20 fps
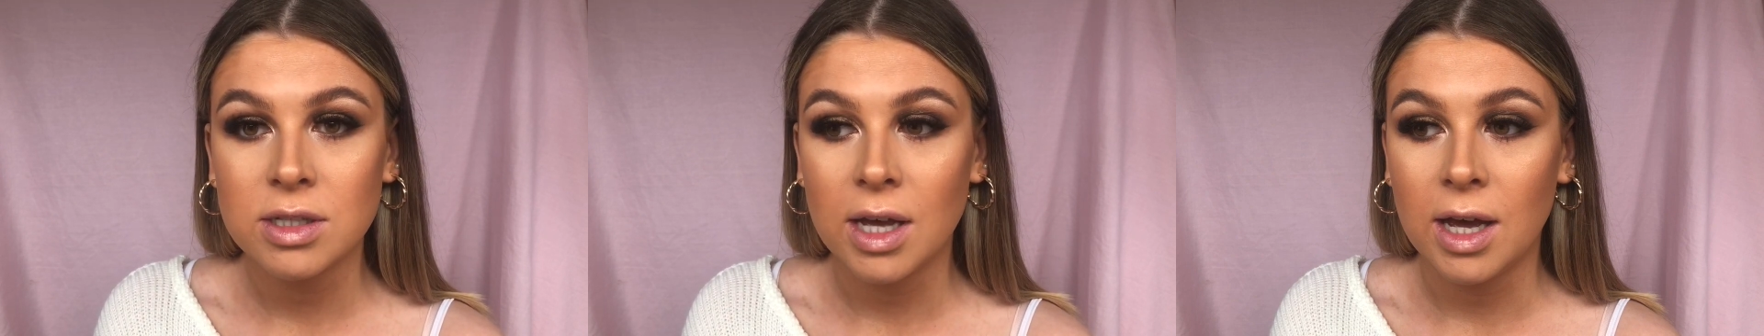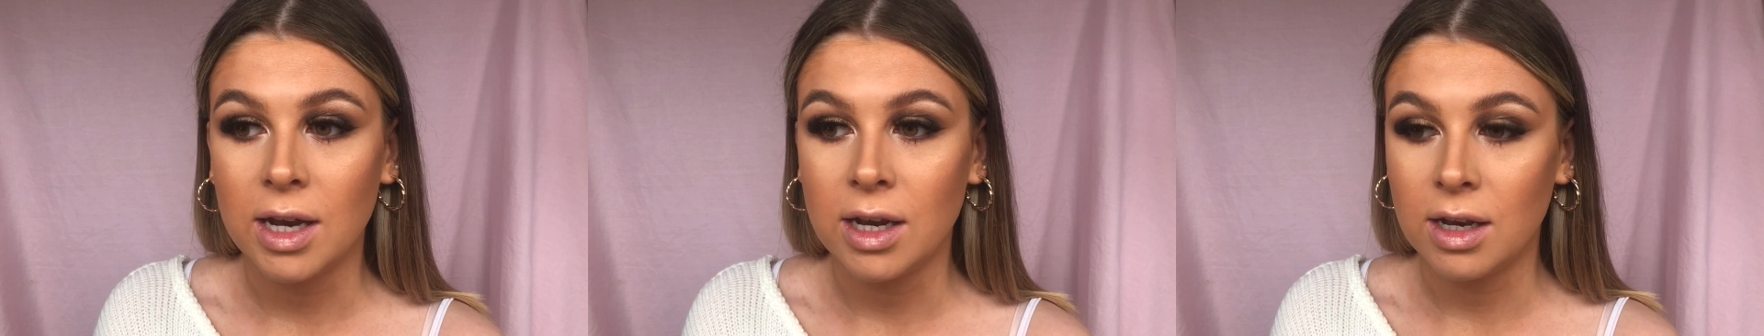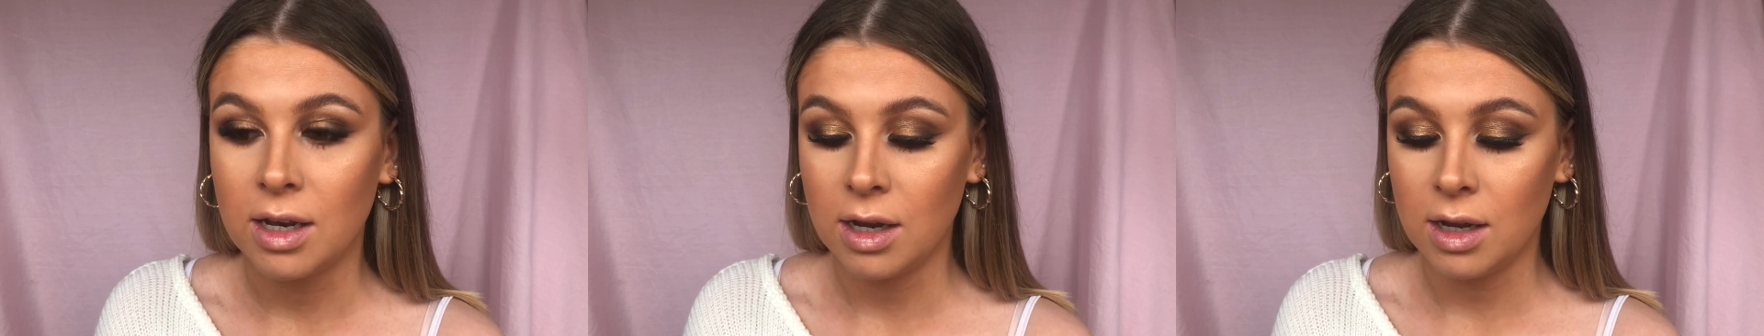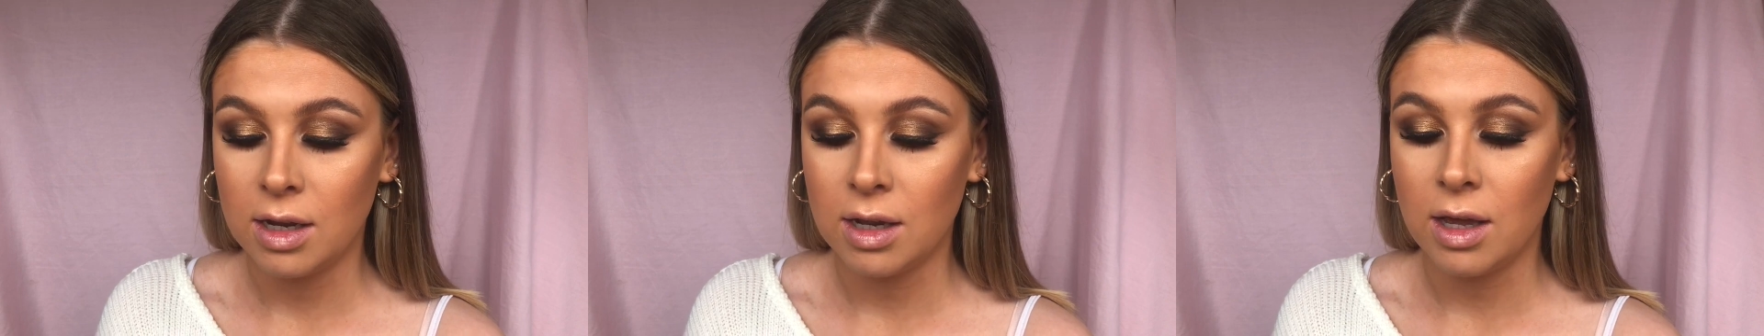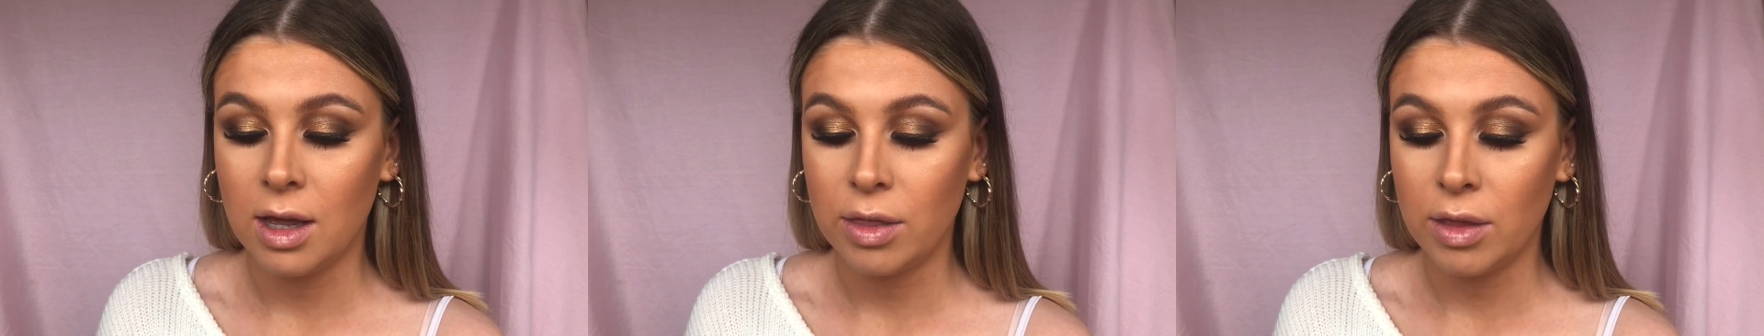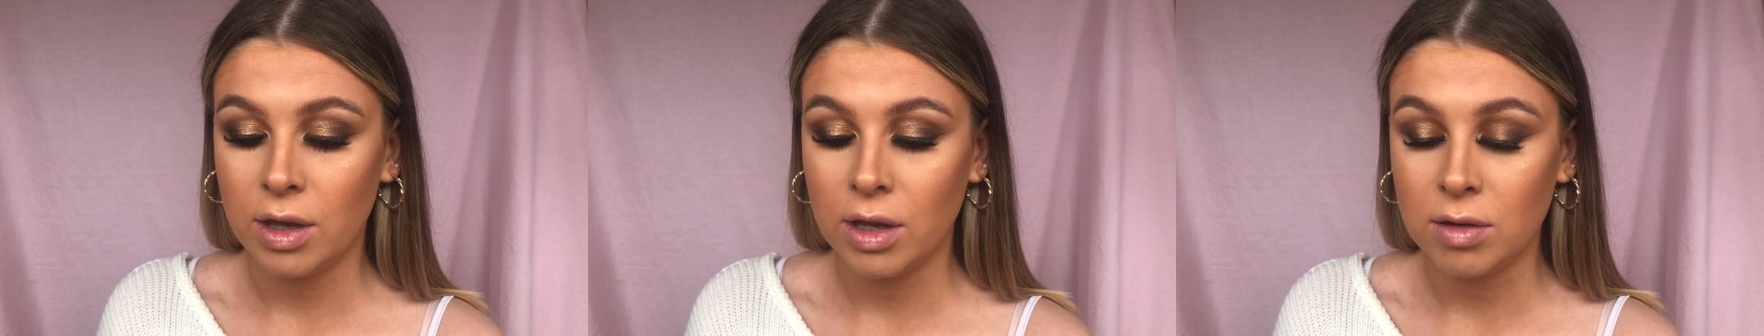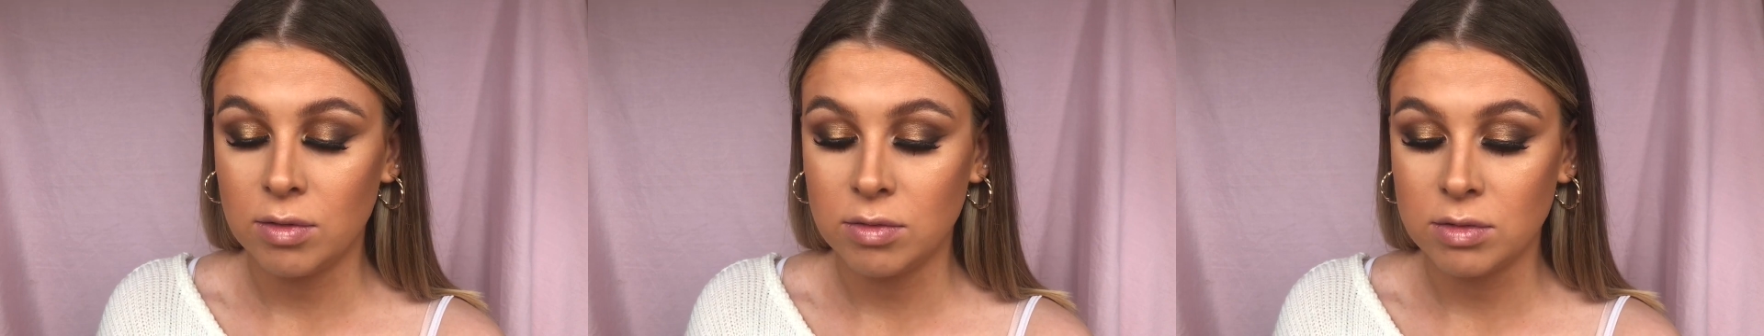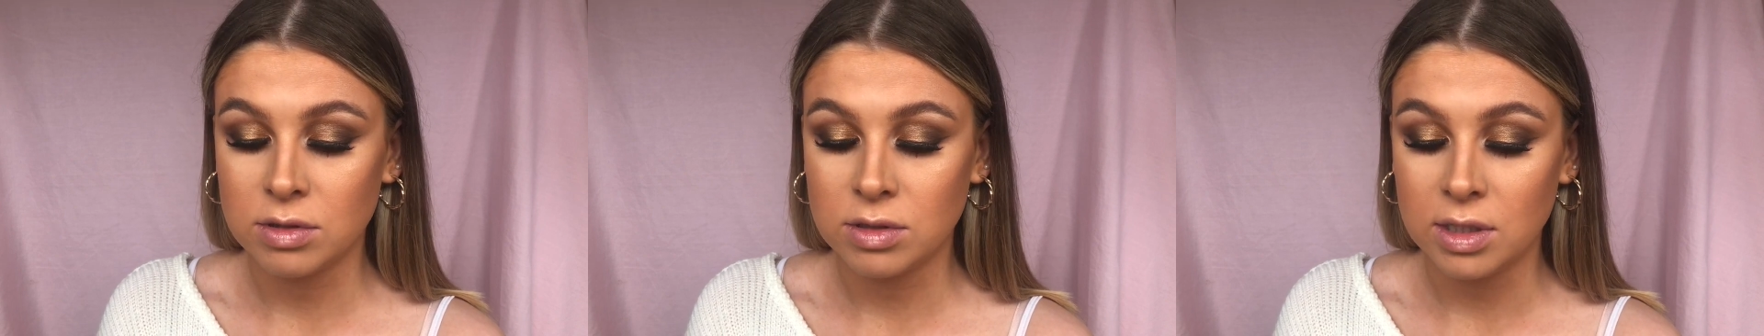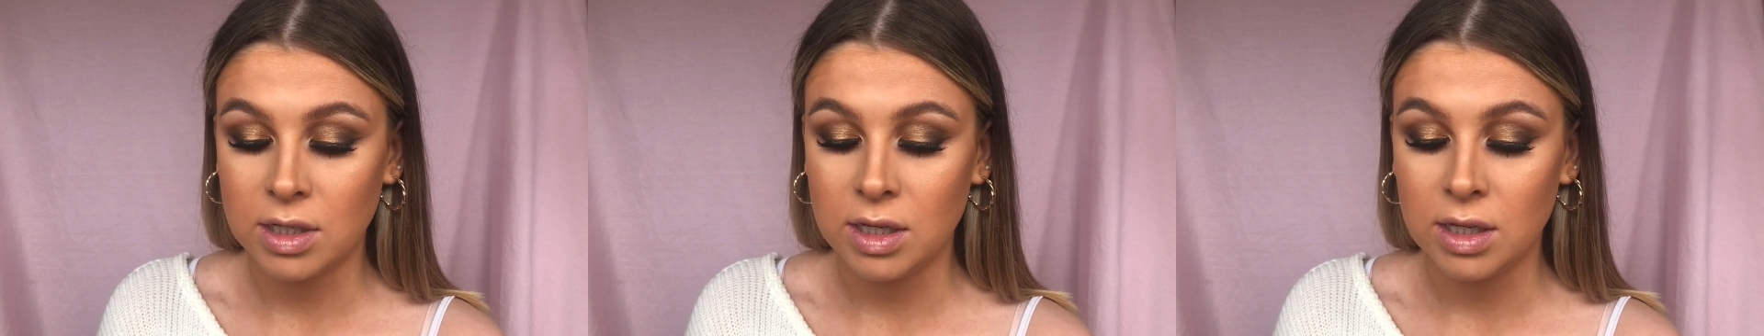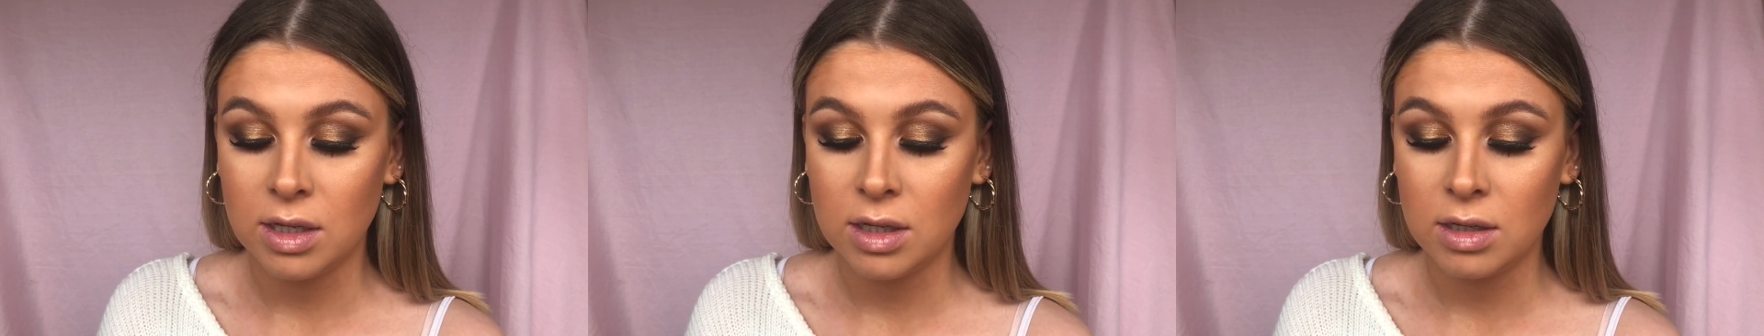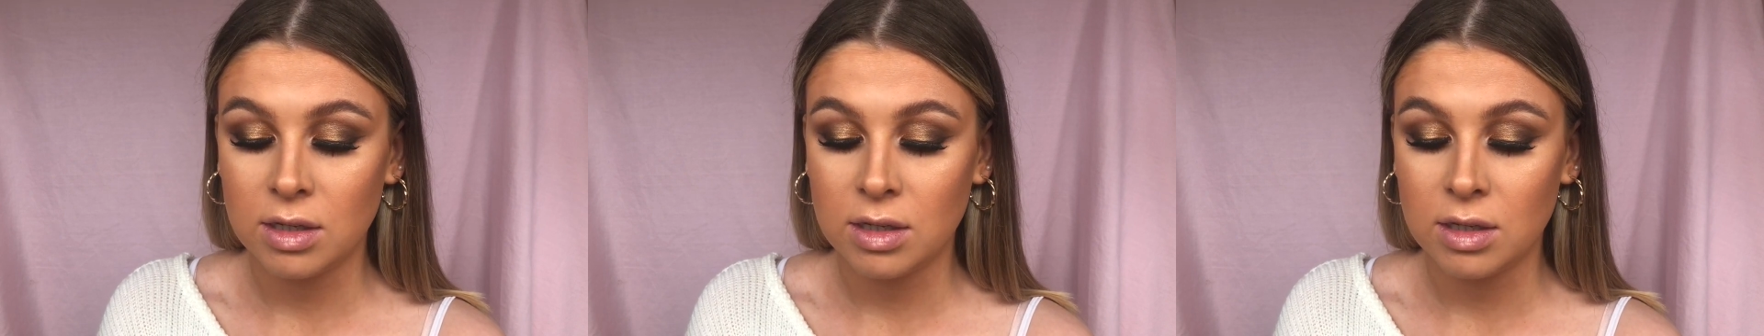and I think it was like,